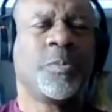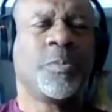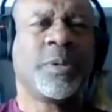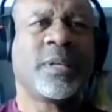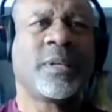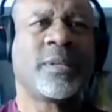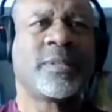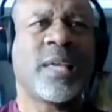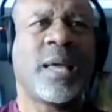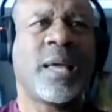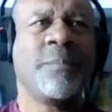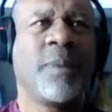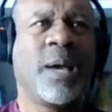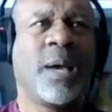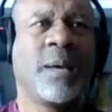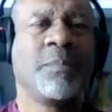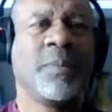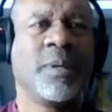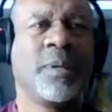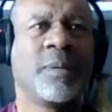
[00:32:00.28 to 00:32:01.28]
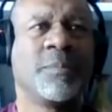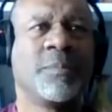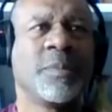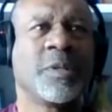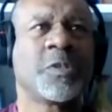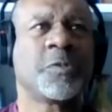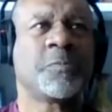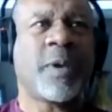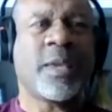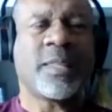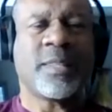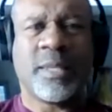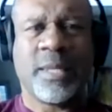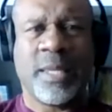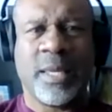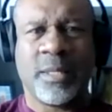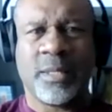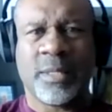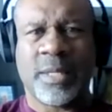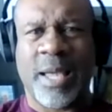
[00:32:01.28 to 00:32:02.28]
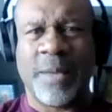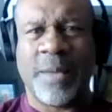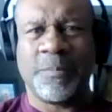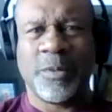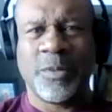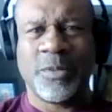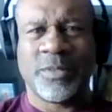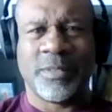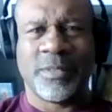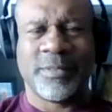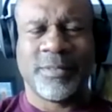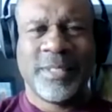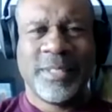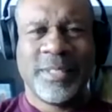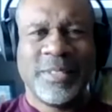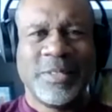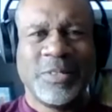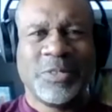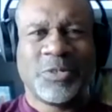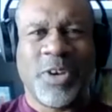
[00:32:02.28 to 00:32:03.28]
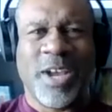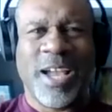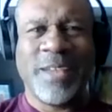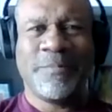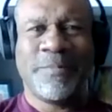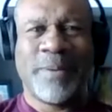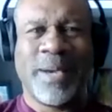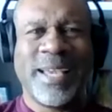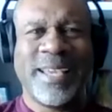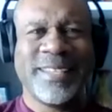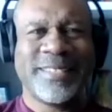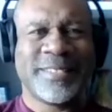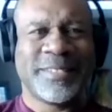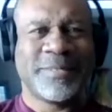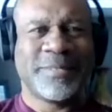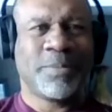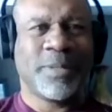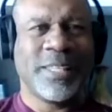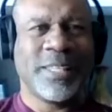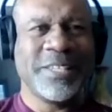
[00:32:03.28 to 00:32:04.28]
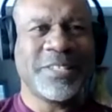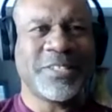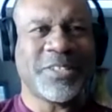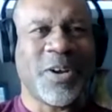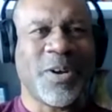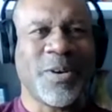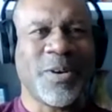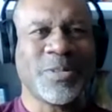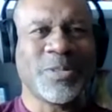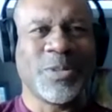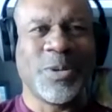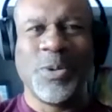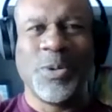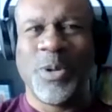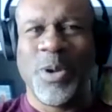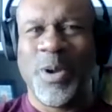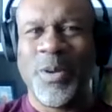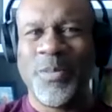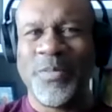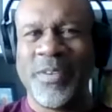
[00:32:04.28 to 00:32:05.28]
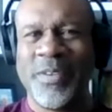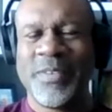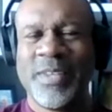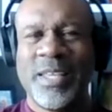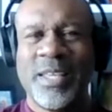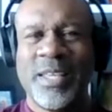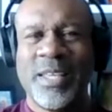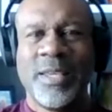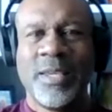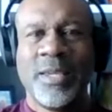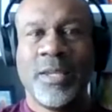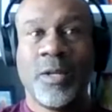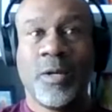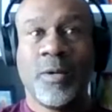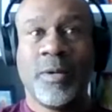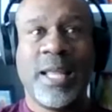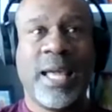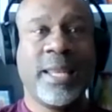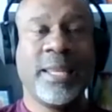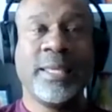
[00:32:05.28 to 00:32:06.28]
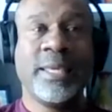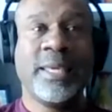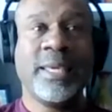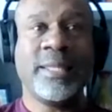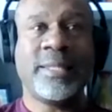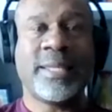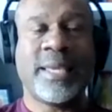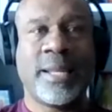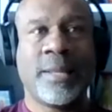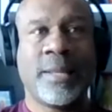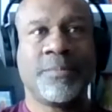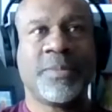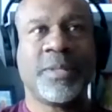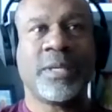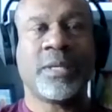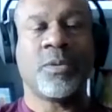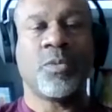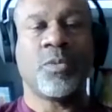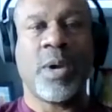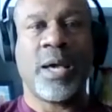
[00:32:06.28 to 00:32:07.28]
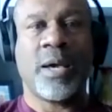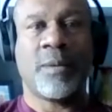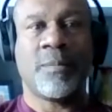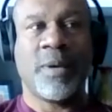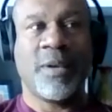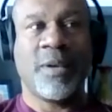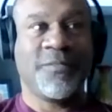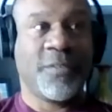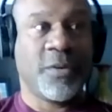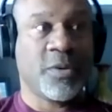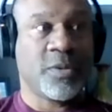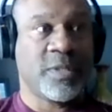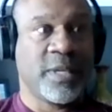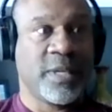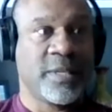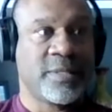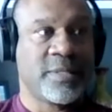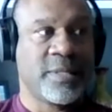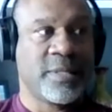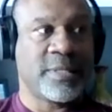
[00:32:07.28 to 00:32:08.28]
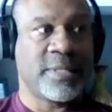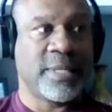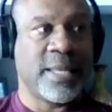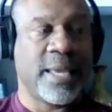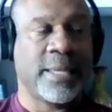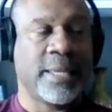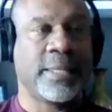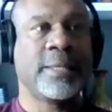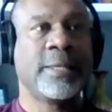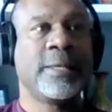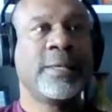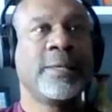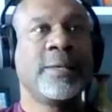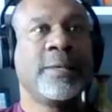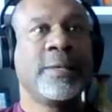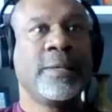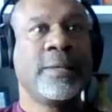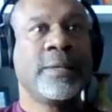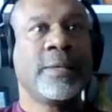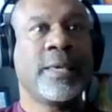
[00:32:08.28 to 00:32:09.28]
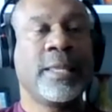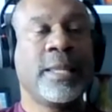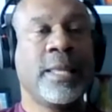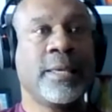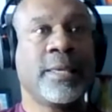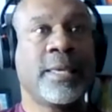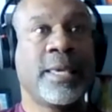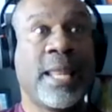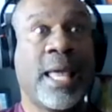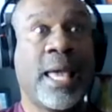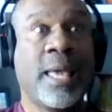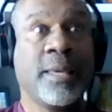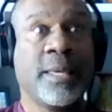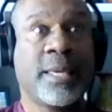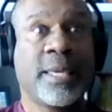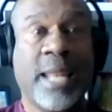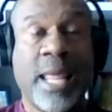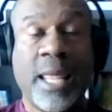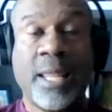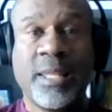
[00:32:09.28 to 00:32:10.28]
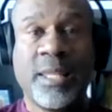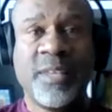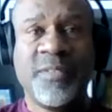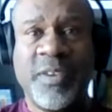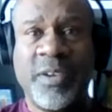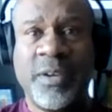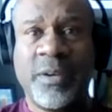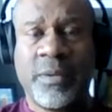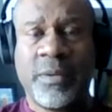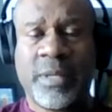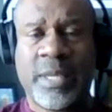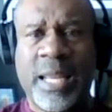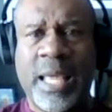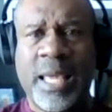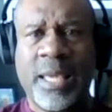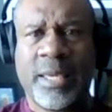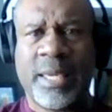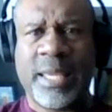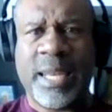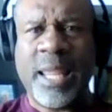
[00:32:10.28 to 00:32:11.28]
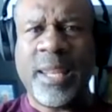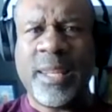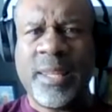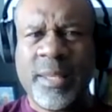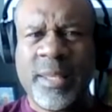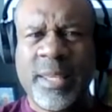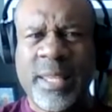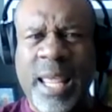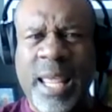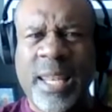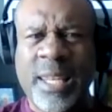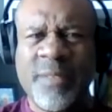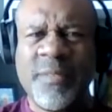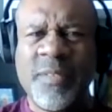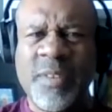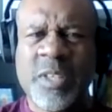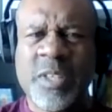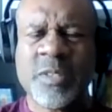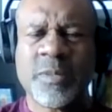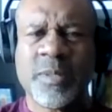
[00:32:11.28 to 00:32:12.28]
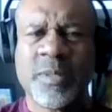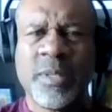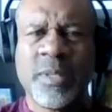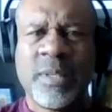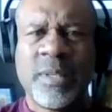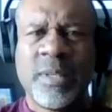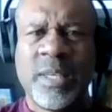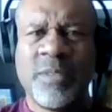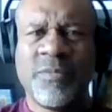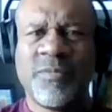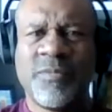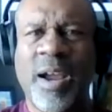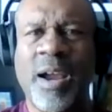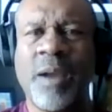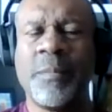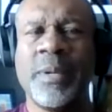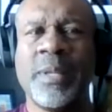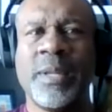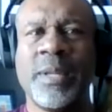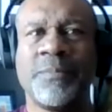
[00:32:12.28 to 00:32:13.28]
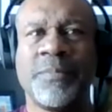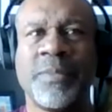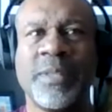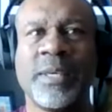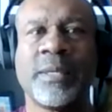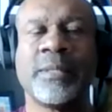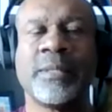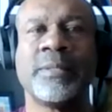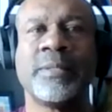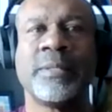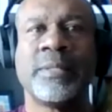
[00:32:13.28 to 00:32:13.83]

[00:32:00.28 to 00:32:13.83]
because I'm expecting helicopters and drive-bys and police cars going off, you know, and I didn't get that. And I'm thinking, wow, my first day in Cincinnati, can I live here? Can I live in this environment? And I'm thinking,